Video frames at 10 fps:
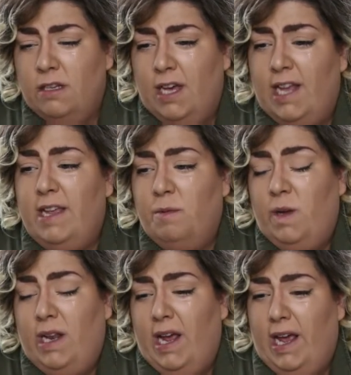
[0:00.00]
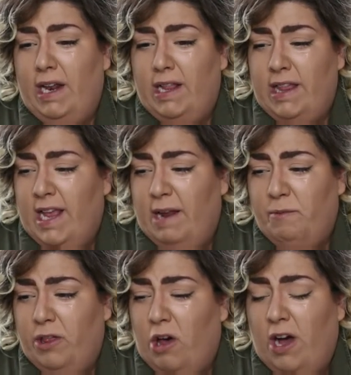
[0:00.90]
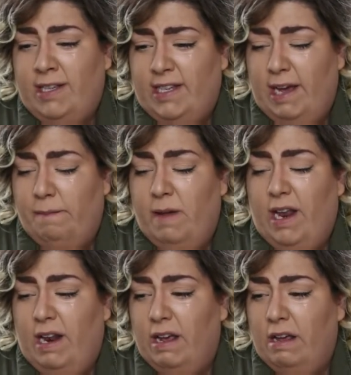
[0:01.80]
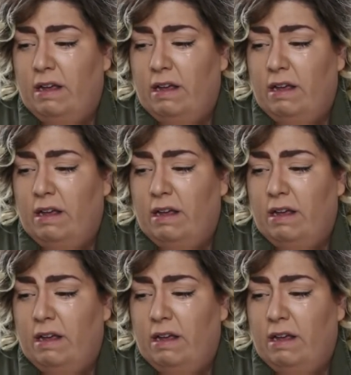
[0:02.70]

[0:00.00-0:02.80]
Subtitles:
And then we did, and then we lost him, and